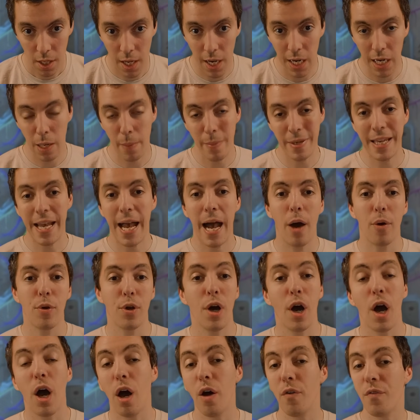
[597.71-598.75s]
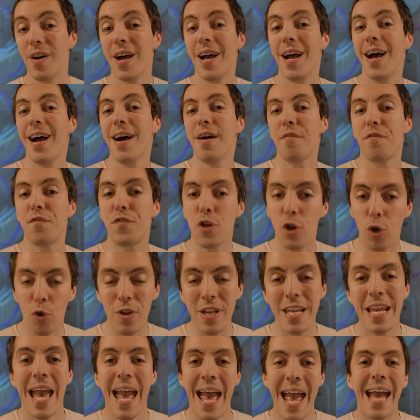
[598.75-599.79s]
coming out of
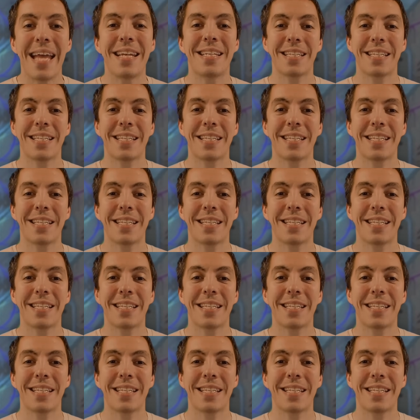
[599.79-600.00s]
Fury and